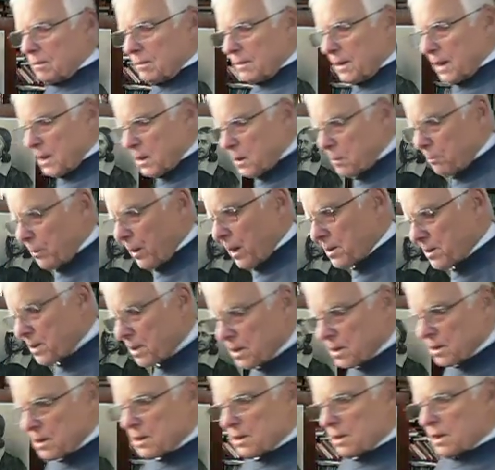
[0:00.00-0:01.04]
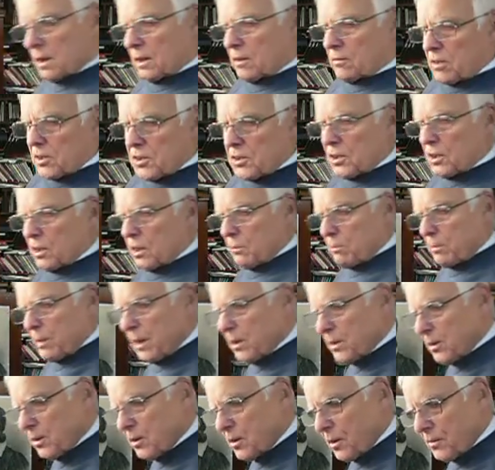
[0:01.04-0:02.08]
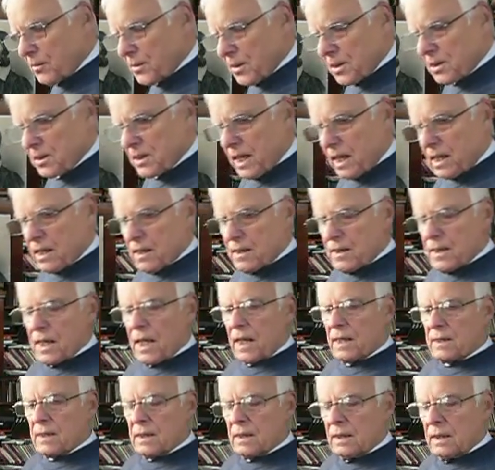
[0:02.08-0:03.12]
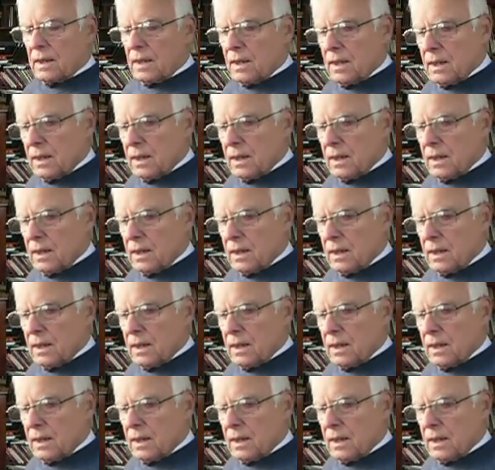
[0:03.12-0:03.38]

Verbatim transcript: expresses a Christian opinion on this, that, and the other,